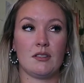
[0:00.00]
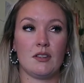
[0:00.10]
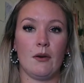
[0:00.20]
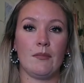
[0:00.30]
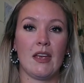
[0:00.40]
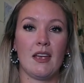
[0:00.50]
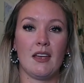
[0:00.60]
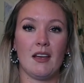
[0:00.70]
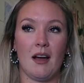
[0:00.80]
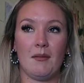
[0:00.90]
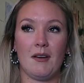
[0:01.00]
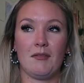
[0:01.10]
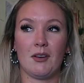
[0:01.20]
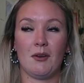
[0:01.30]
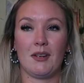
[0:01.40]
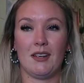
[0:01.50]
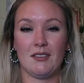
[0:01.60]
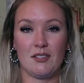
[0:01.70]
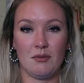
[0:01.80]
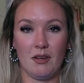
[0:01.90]
So I'm never going
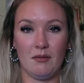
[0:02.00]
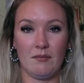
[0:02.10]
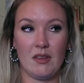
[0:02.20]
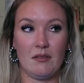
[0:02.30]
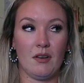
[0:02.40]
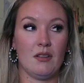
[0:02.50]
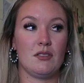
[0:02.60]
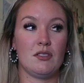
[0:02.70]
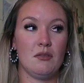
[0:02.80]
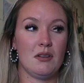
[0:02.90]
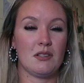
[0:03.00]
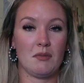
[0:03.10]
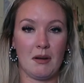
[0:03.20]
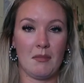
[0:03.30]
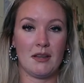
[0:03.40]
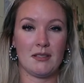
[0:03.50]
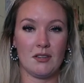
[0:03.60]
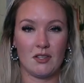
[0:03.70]
into it in front of the students with that mindset.